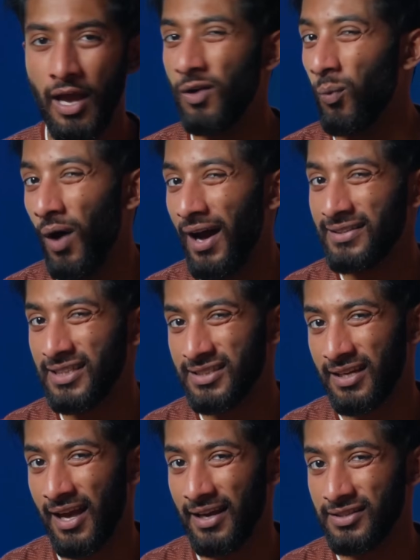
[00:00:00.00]
And why is this
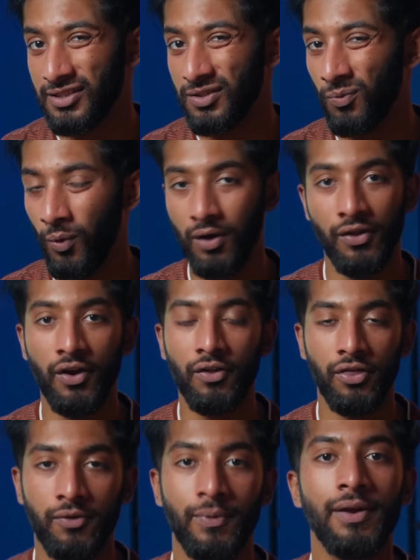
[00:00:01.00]
the case? Well, there are
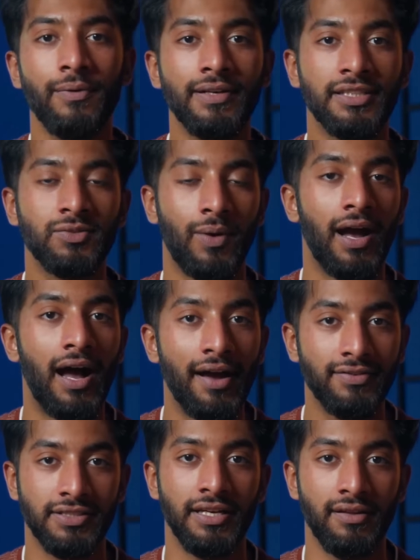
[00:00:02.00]
3 reasons why
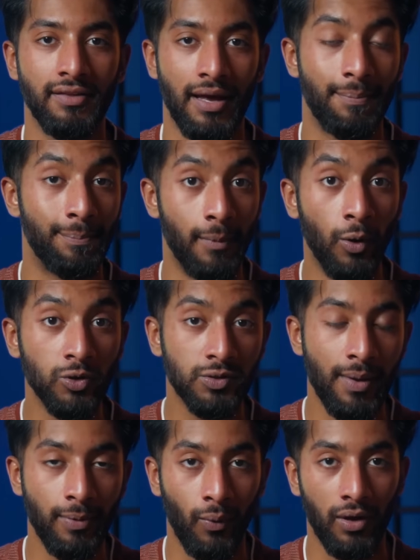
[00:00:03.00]
I've seen that
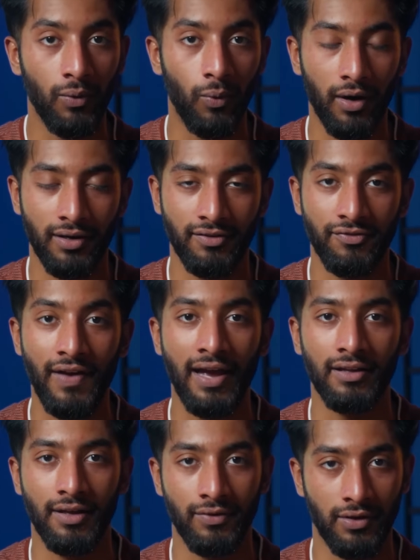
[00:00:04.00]
most people want to work at a
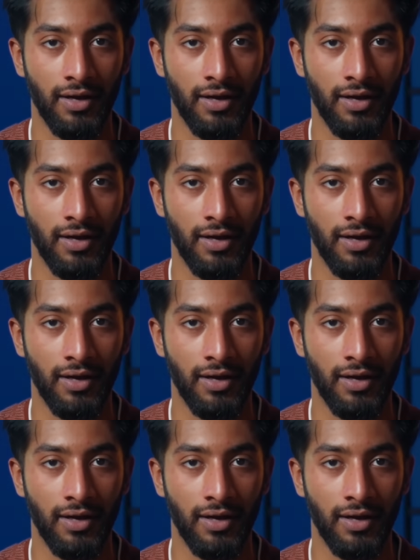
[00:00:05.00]
FAANG level